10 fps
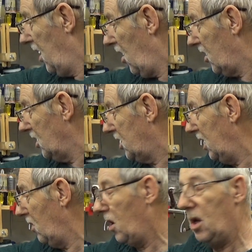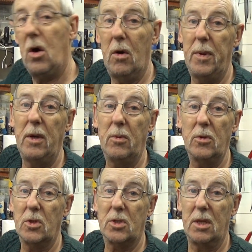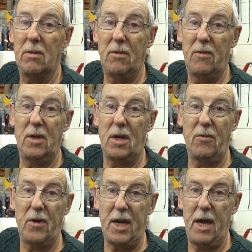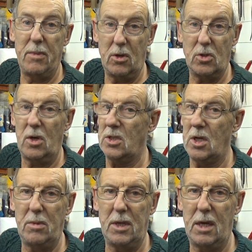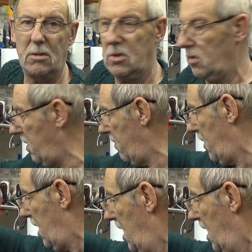I can see why a lot of people just, you know, forget, because there are so many names to remember.